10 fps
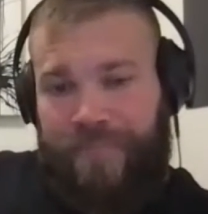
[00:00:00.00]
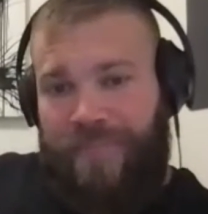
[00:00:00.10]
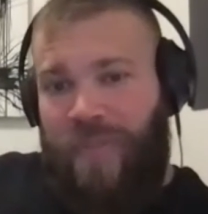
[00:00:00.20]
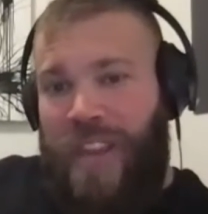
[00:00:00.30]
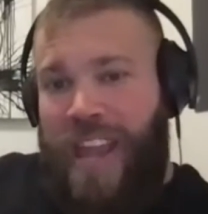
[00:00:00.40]

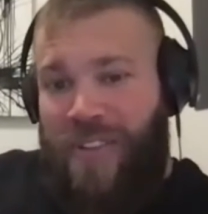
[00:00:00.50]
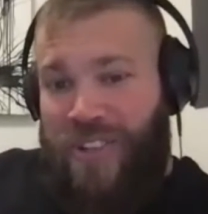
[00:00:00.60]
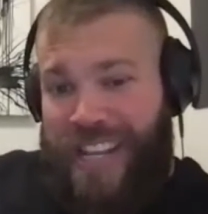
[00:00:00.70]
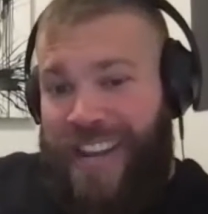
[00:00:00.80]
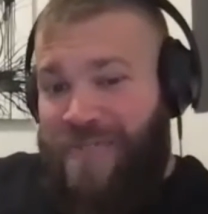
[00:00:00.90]
Now
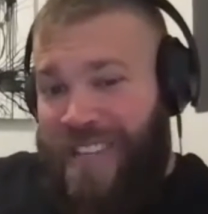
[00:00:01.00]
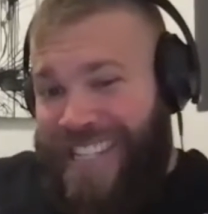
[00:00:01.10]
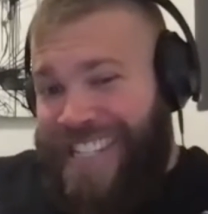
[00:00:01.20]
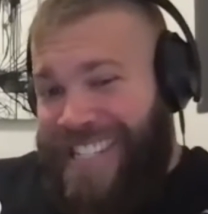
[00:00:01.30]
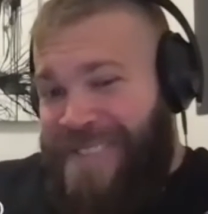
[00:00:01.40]
there's like a
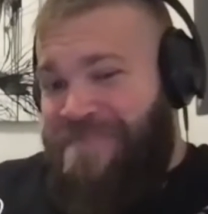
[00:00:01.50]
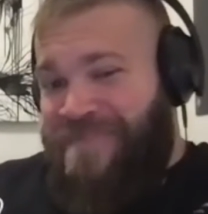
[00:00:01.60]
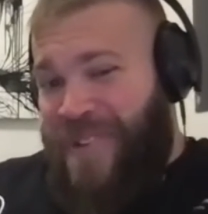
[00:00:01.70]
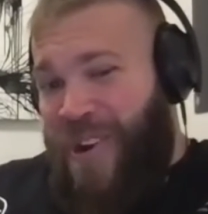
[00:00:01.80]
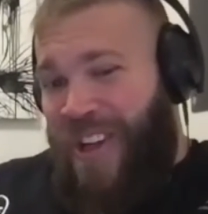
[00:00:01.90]
really deep
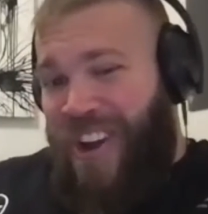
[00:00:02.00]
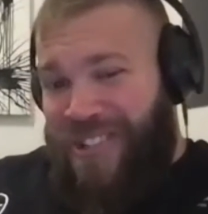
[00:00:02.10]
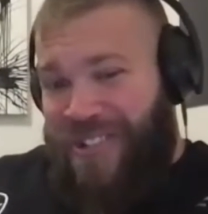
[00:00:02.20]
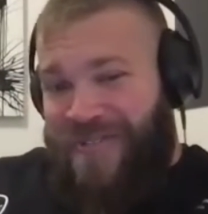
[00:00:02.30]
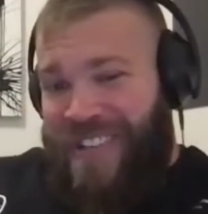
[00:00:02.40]

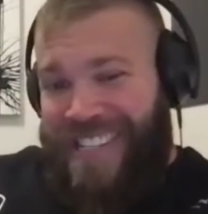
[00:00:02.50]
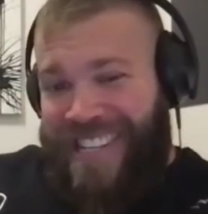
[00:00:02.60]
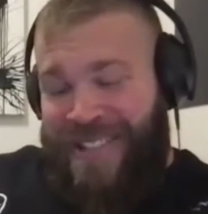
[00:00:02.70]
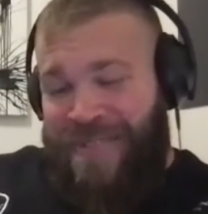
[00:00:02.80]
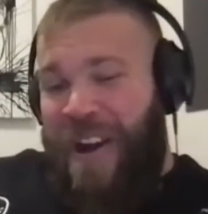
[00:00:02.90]
neurological reason
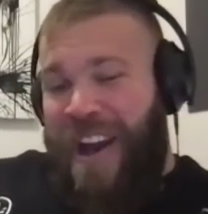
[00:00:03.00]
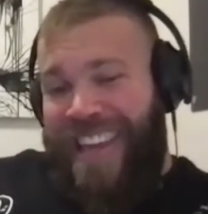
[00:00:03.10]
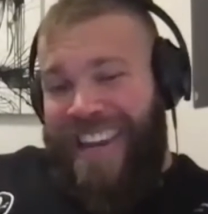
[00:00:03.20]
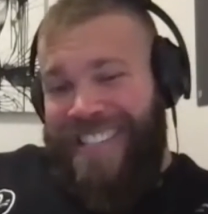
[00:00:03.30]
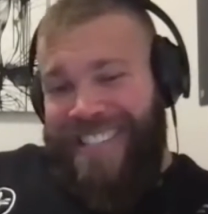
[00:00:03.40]
as to why
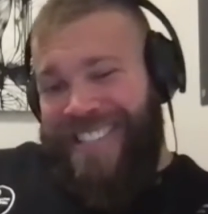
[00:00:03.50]
that is.